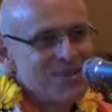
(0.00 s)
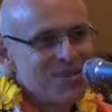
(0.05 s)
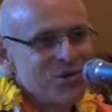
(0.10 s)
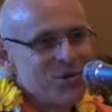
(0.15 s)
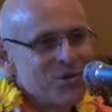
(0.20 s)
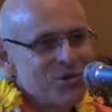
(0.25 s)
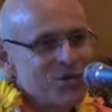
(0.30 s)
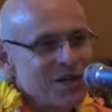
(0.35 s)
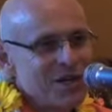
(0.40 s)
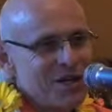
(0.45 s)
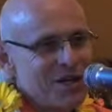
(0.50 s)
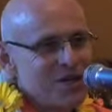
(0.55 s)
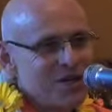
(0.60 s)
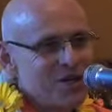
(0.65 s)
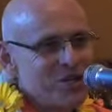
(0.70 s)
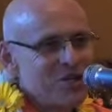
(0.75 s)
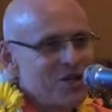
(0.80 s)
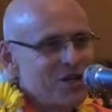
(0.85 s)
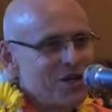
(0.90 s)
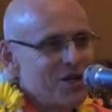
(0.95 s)
So,
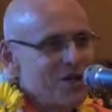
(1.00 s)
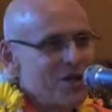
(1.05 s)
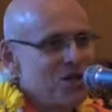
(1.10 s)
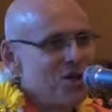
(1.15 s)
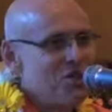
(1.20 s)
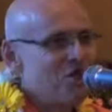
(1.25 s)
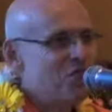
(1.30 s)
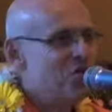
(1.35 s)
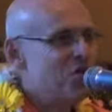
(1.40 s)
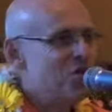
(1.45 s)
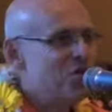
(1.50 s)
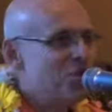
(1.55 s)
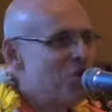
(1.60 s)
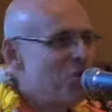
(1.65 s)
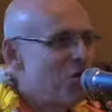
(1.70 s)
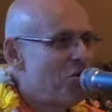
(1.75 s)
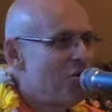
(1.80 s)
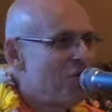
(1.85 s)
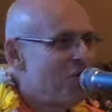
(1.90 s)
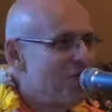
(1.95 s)
okay, you dug a huge
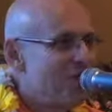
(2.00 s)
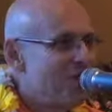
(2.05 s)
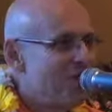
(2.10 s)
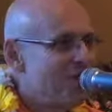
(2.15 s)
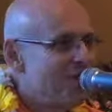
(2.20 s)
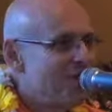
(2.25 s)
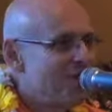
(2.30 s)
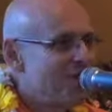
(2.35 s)
hole,